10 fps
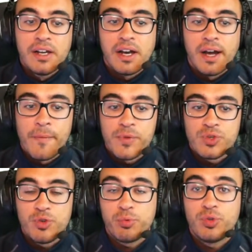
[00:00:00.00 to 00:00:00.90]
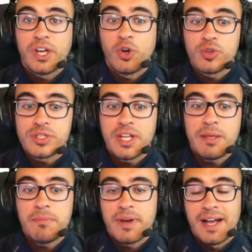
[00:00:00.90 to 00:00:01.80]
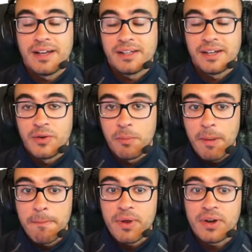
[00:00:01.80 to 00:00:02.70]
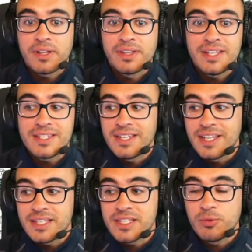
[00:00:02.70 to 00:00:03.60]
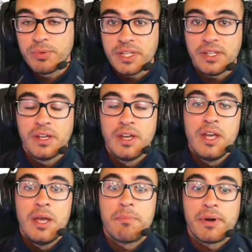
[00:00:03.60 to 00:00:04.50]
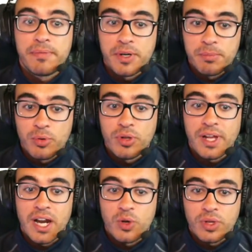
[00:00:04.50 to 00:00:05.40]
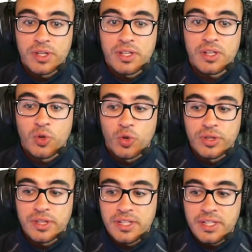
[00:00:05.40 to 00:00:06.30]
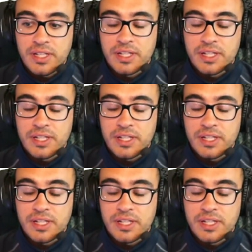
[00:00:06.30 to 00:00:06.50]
So you put the host name. Remember, this needs to be preferable already on the